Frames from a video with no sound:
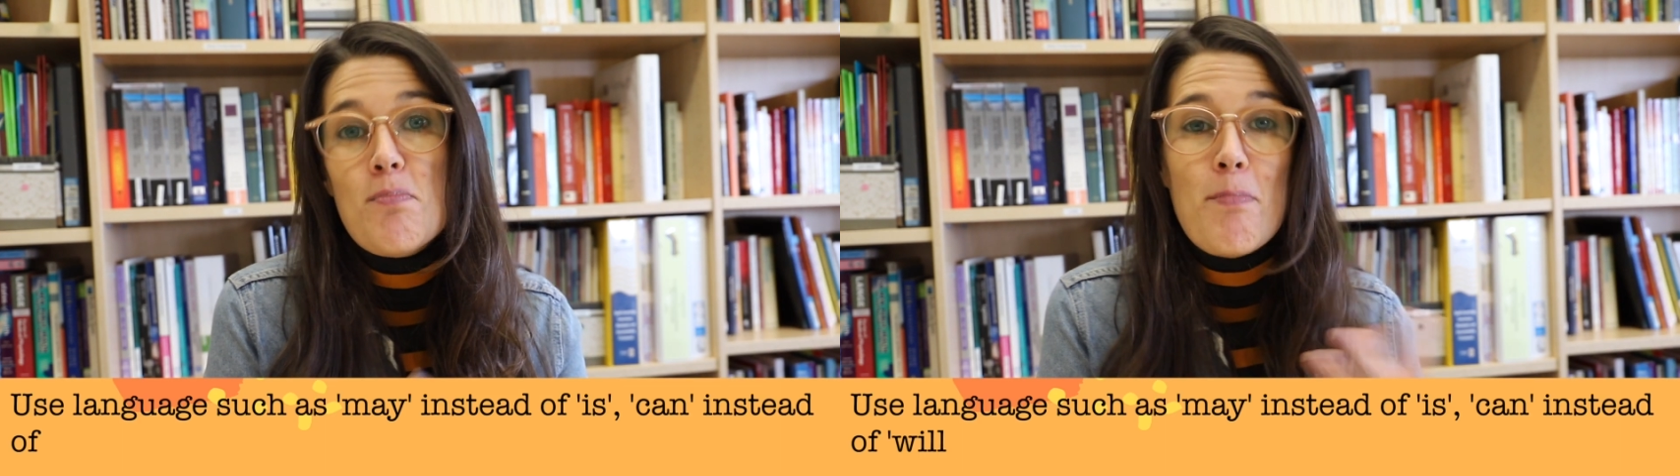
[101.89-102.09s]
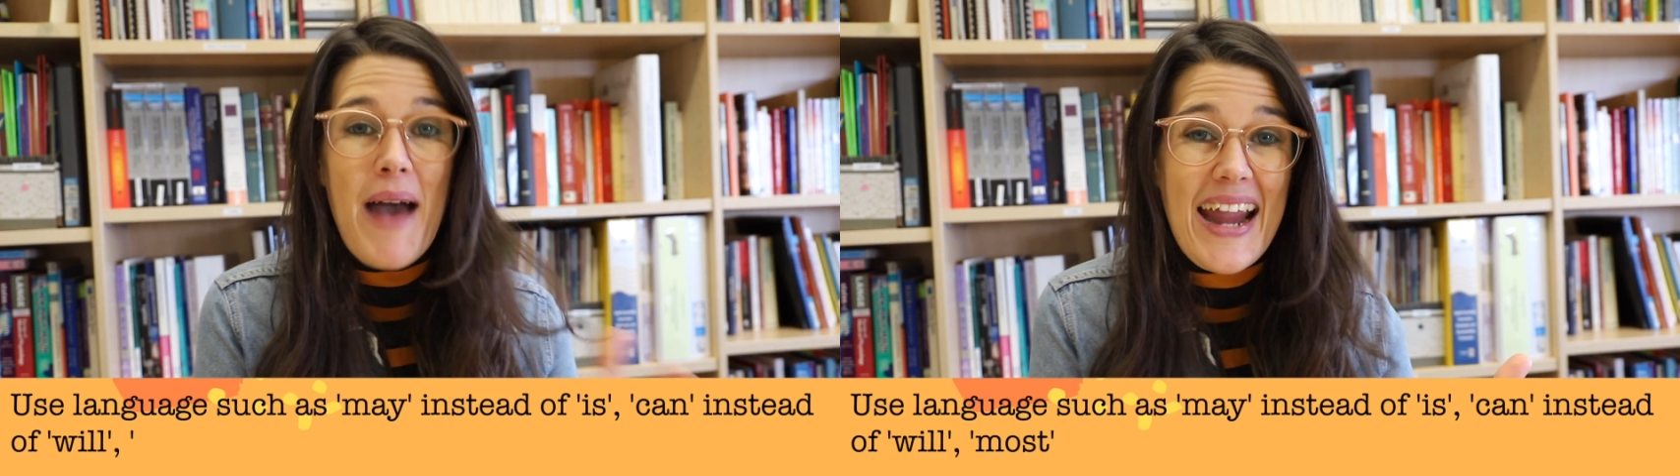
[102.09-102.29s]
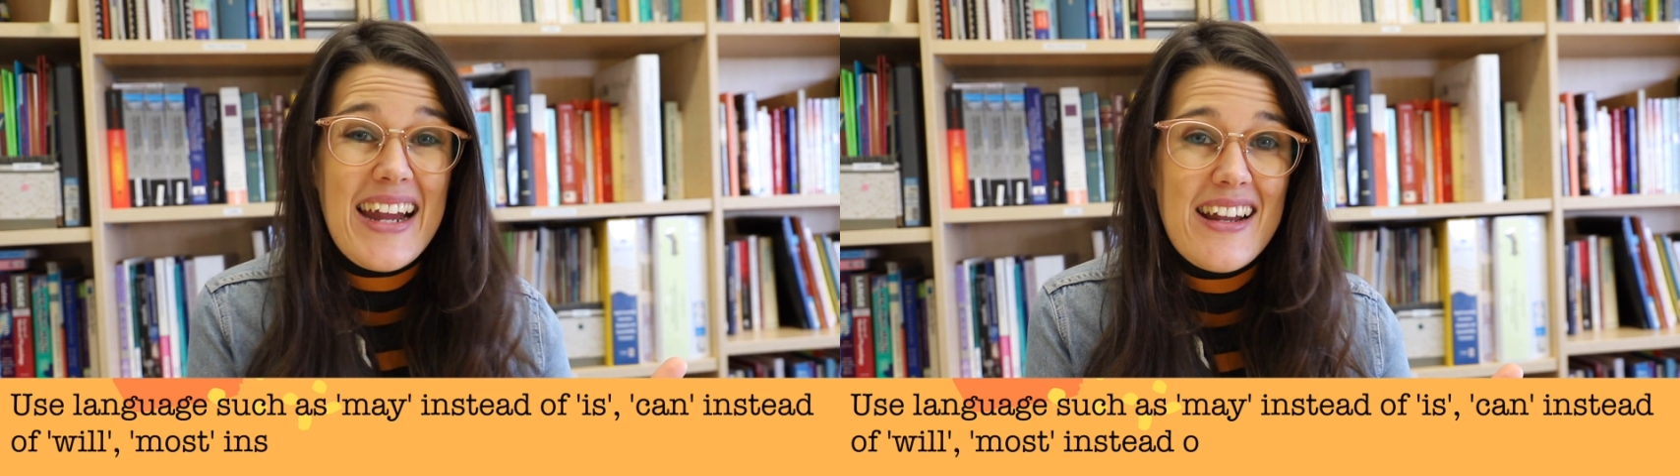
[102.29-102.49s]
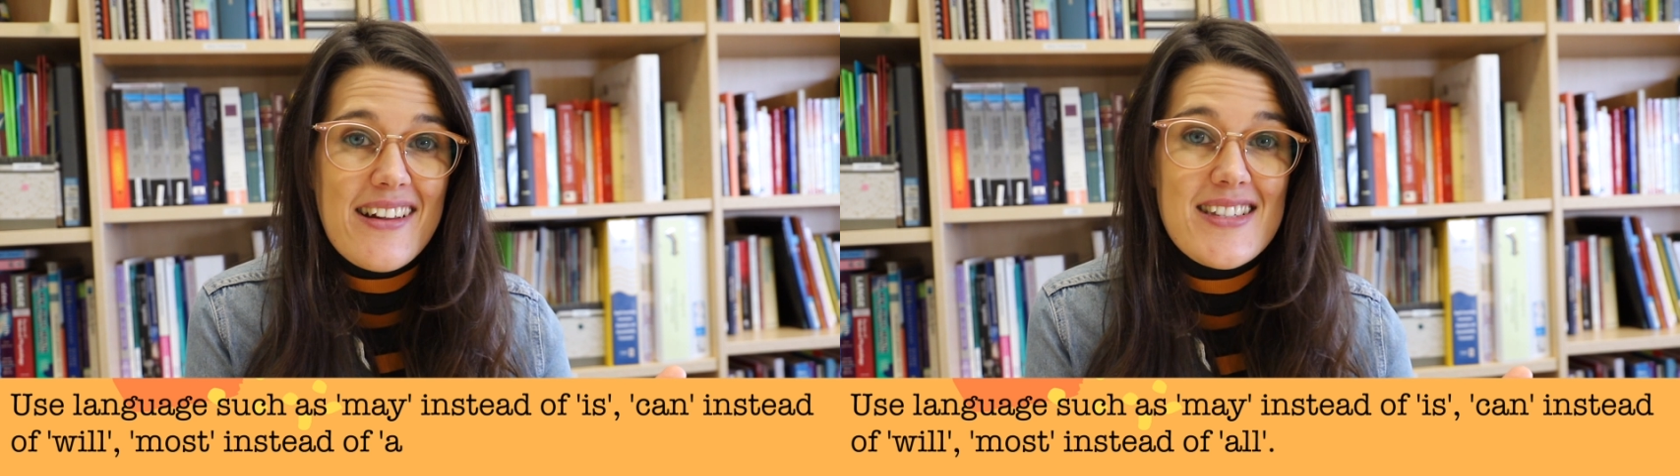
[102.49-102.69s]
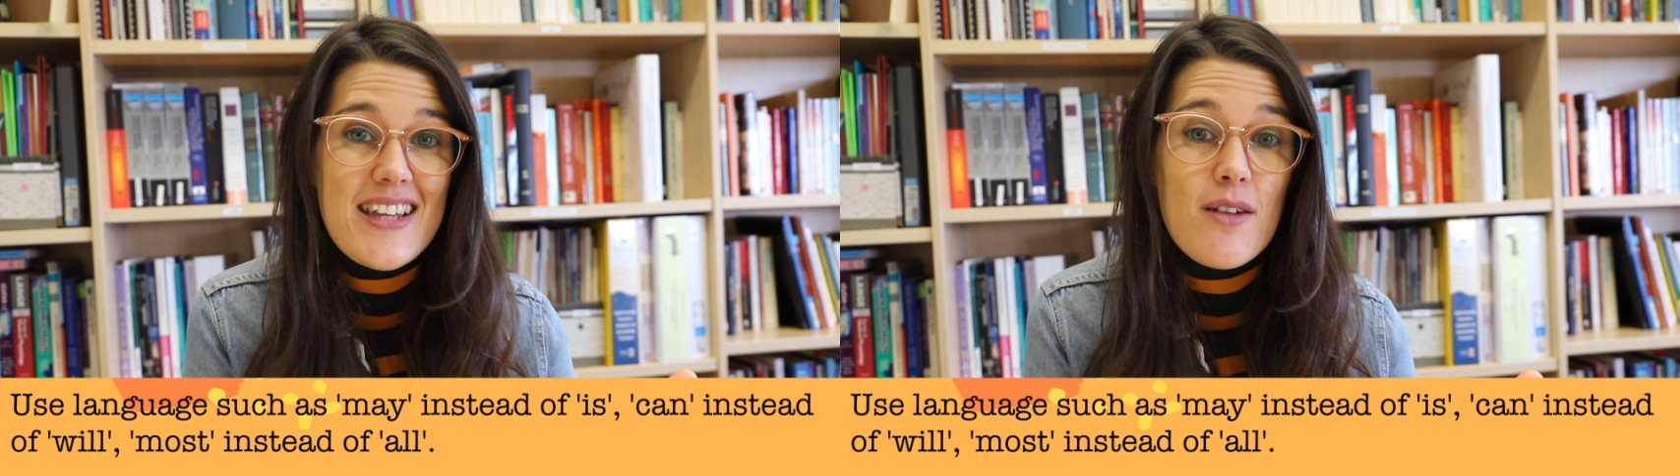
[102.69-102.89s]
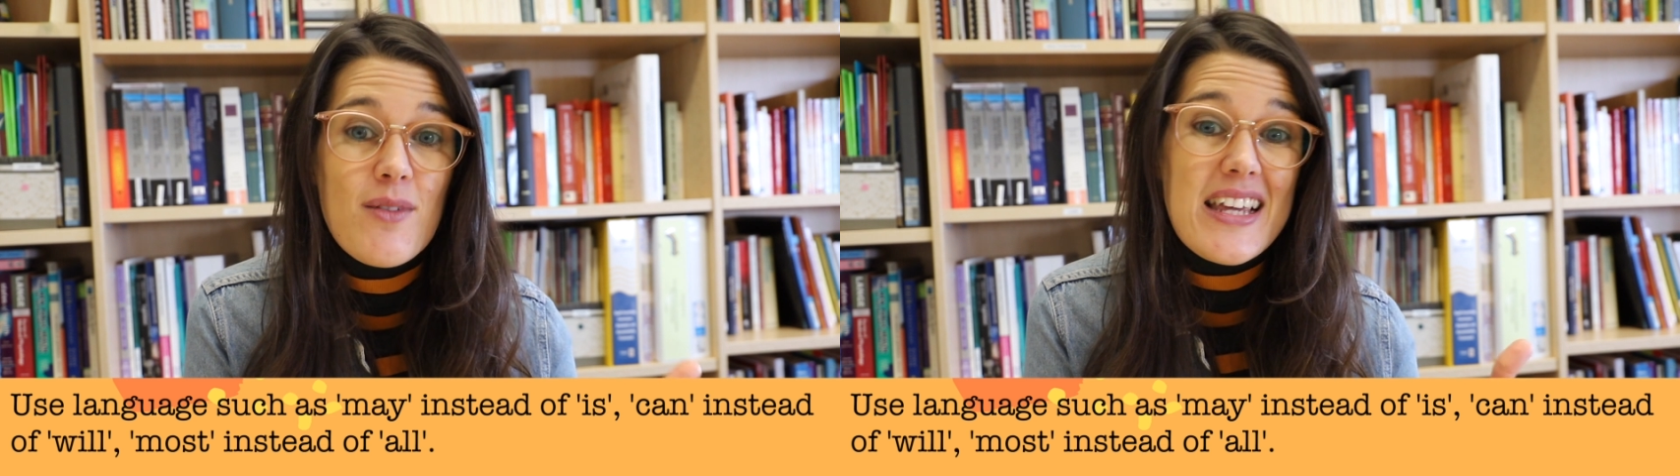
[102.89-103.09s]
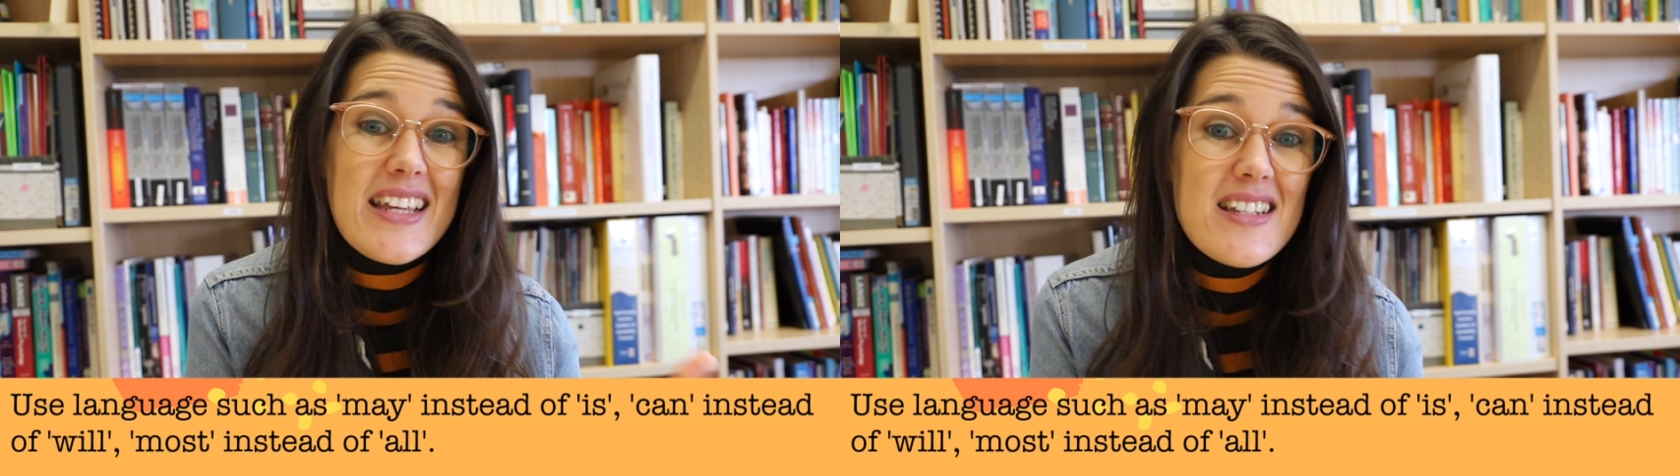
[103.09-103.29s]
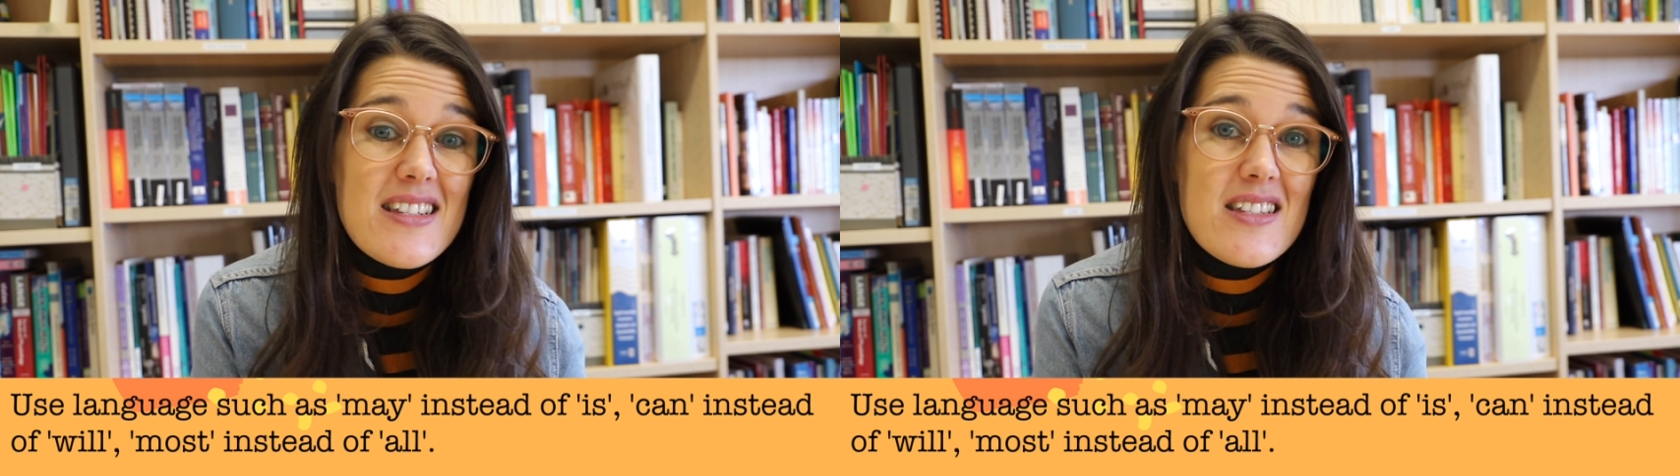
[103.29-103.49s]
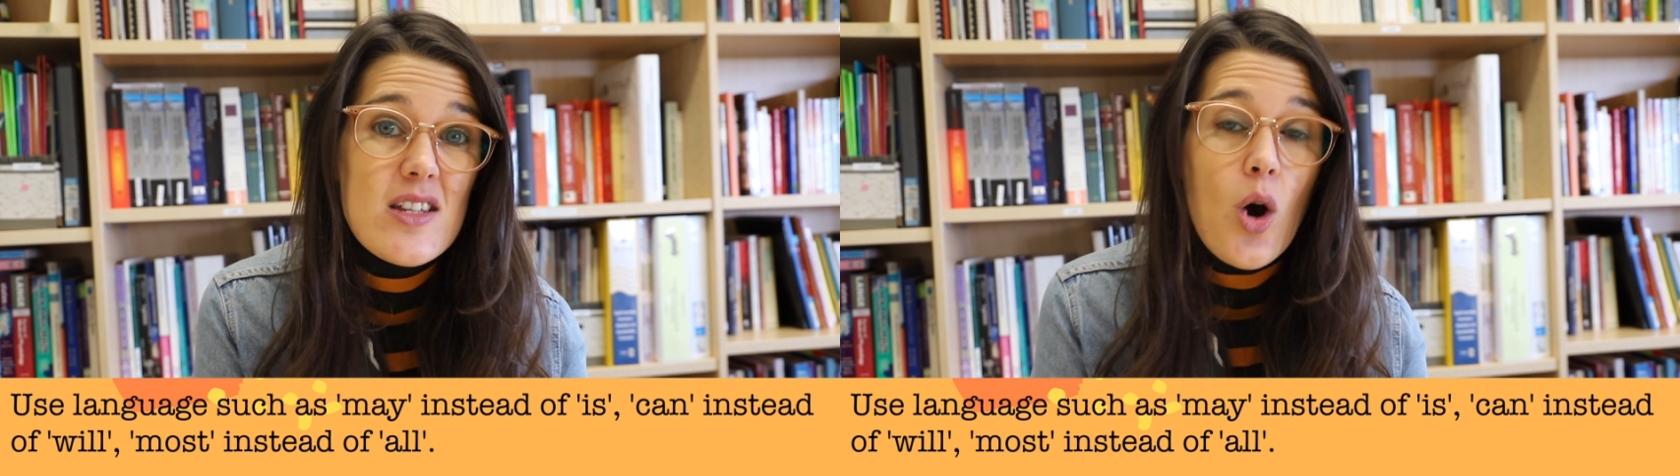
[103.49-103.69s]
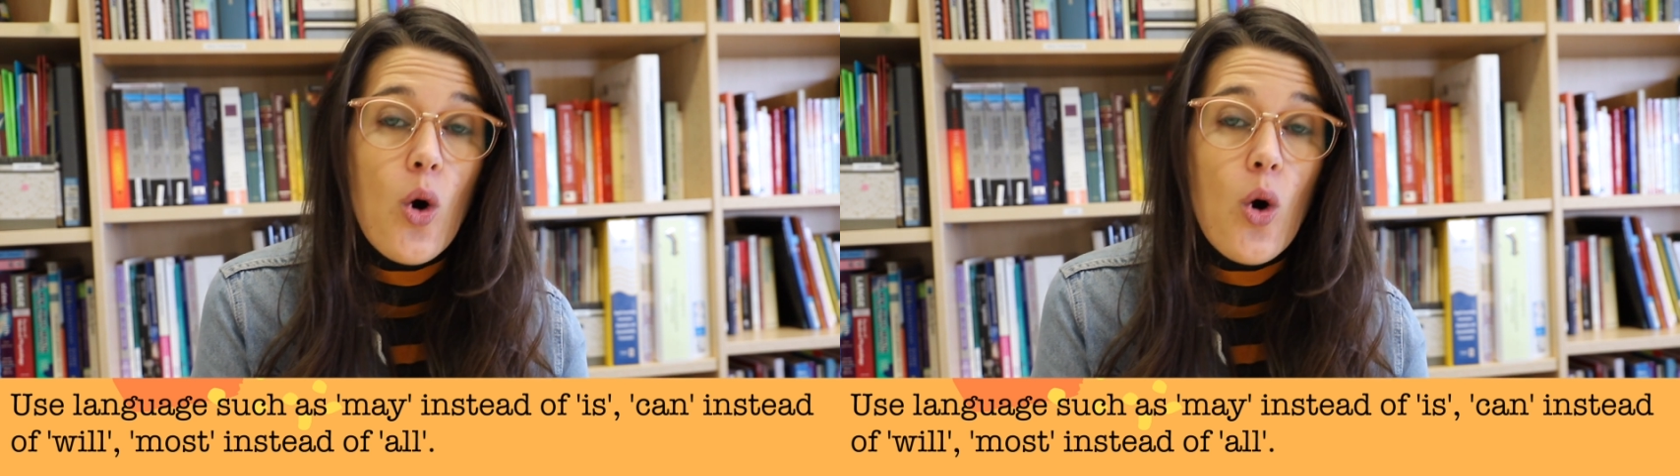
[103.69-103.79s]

may instead of is,